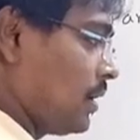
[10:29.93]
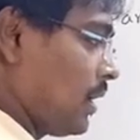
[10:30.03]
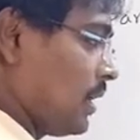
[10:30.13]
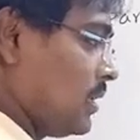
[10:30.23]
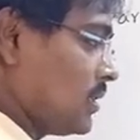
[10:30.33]

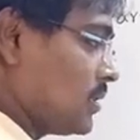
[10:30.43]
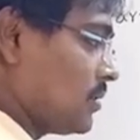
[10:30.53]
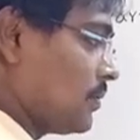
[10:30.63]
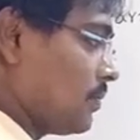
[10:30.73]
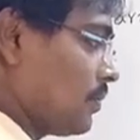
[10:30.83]

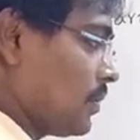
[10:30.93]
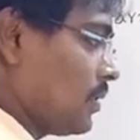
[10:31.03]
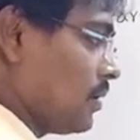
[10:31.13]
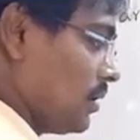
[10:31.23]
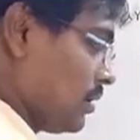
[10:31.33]
tiles
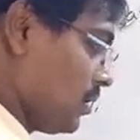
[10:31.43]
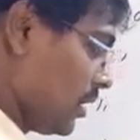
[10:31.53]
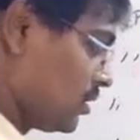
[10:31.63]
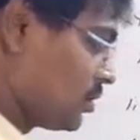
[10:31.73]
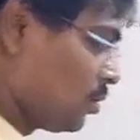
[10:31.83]

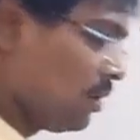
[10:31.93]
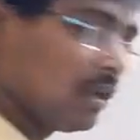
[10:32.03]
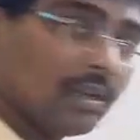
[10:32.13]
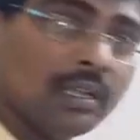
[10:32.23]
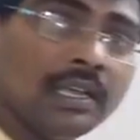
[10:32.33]
and so
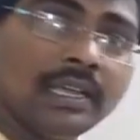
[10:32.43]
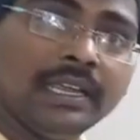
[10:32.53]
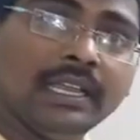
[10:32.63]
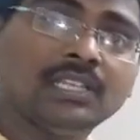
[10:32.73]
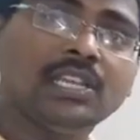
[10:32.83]
on.
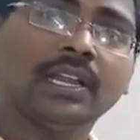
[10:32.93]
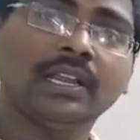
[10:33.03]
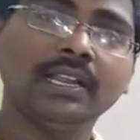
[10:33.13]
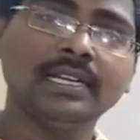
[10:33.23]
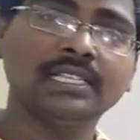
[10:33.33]
It
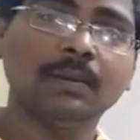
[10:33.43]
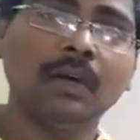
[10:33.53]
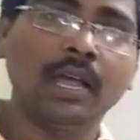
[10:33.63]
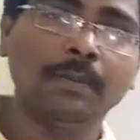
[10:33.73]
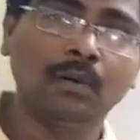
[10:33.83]
generates some
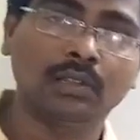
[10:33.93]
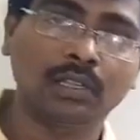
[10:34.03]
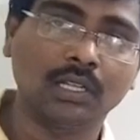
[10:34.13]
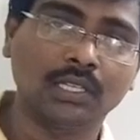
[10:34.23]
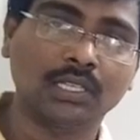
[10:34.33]

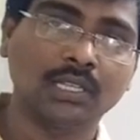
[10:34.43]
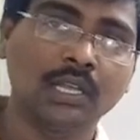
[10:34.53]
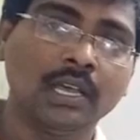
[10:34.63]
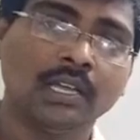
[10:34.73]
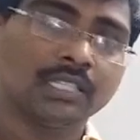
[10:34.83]
hypothesis.
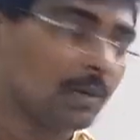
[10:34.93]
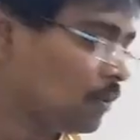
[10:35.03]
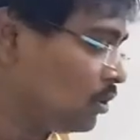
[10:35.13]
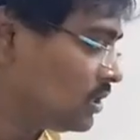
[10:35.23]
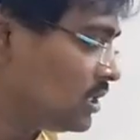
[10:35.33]

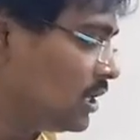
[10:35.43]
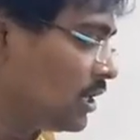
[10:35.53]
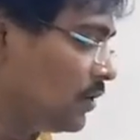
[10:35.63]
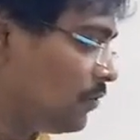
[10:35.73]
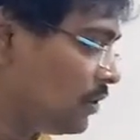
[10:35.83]
Suppose
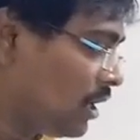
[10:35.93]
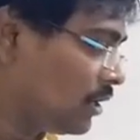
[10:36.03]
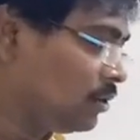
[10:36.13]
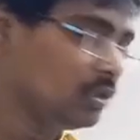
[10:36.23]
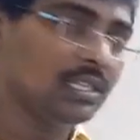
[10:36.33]
if we
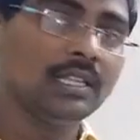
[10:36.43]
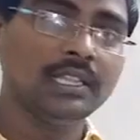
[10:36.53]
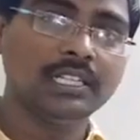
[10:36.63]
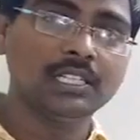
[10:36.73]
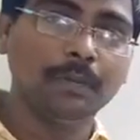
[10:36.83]
are using
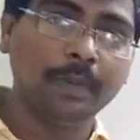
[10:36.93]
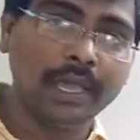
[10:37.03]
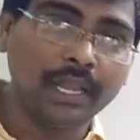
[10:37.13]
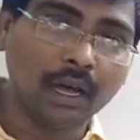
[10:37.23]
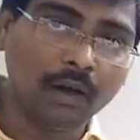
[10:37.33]
this
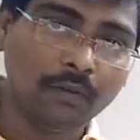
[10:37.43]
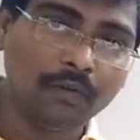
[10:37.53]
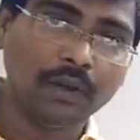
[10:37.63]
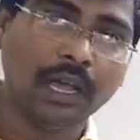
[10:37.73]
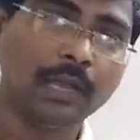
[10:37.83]
pair
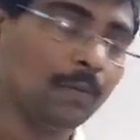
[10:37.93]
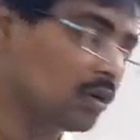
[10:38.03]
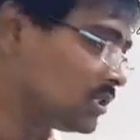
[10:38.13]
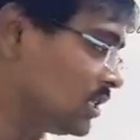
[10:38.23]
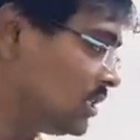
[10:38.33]
of in a
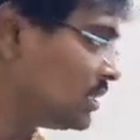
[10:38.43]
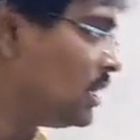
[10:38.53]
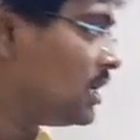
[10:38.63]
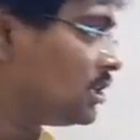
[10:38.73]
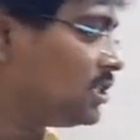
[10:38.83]

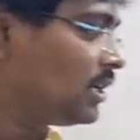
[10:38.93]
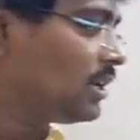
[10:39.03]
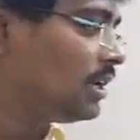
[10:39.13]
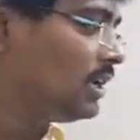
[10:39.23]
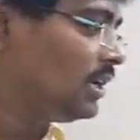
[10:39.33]
hypothesis,
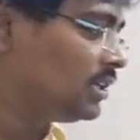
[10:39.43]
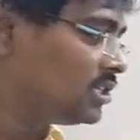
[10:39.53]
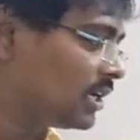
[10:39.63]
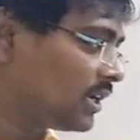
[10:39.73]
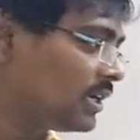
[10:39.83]
generally it
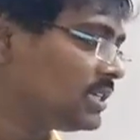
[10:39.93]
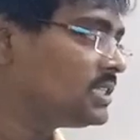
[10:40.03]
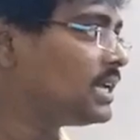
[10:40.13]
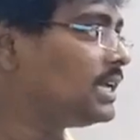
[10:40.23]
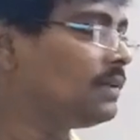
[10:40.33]

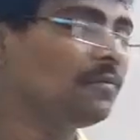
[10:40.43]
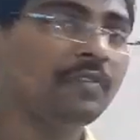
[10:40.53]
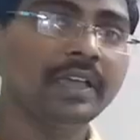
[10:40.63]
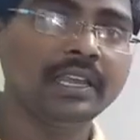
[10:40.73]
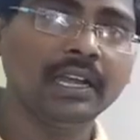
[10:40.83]
generates the
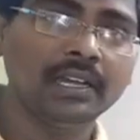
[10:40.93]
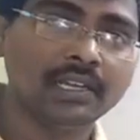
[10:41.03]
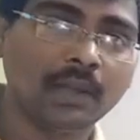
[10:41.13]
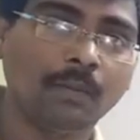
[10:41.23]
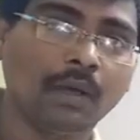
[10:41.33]
infinite
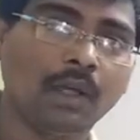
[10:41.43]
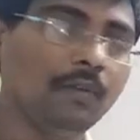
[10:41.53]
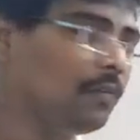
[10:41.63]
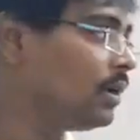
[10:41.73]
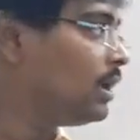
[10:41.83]
number
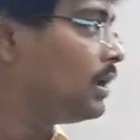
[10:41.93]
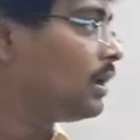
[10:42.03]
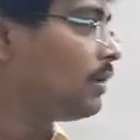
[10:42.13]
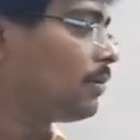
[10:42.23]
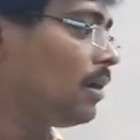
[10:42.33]
of
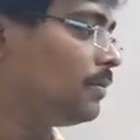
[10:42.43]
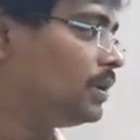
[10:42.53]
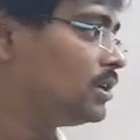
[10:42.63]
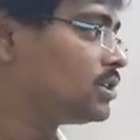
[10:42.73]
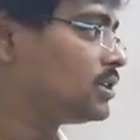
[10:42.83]

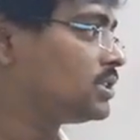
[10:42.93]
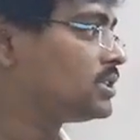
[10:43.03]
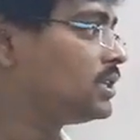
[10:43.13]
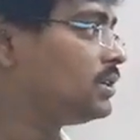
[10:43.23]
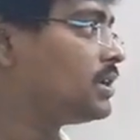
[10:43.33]

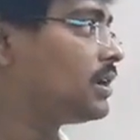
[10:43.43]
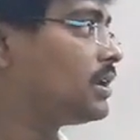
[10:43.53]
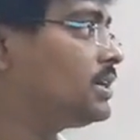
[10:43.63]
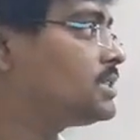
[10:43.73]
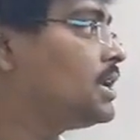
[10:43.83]
combinations. It
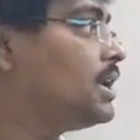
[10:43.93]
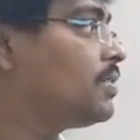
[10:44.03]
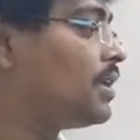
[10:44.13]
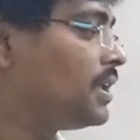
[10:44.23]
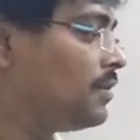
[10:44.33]
generates
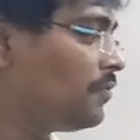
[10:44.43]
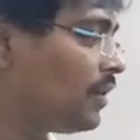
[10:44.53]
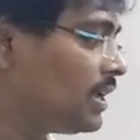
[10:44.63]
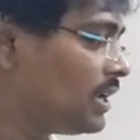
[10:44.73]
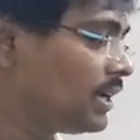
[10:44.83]
the
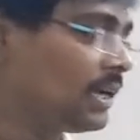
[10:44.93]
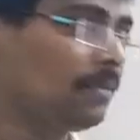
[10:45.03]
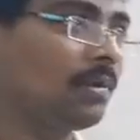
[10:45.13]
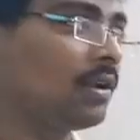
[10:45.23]
infinite number